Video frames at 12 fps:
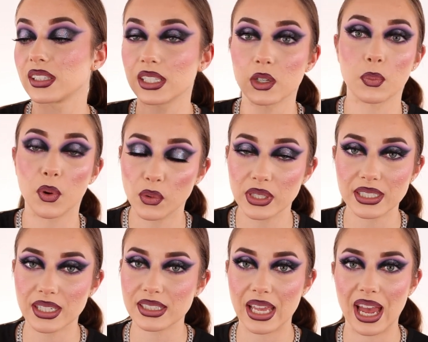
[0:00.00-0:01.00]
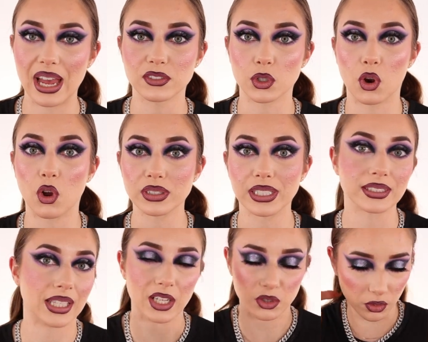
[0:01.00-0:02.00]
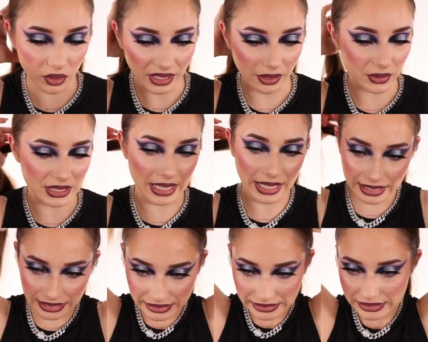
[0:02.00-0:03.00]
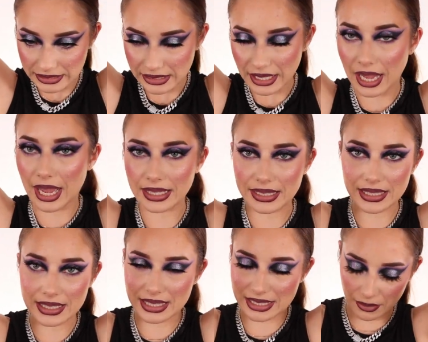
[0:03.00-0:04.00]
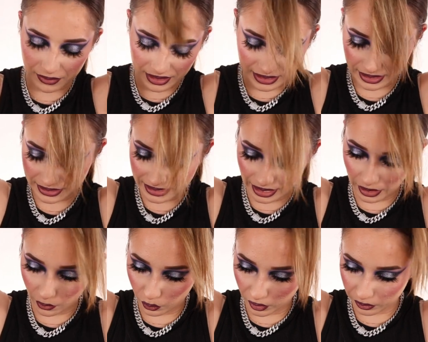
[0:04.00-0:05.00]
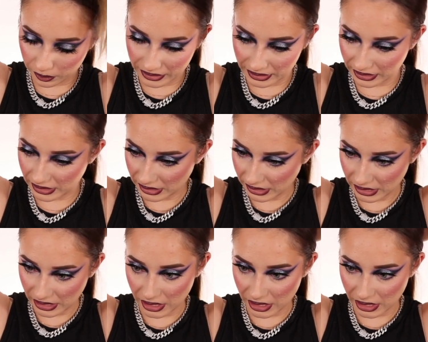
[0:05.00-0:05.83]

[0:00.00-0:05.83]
the little ponytails I have, they're all like natural, and I was like, I need something that will be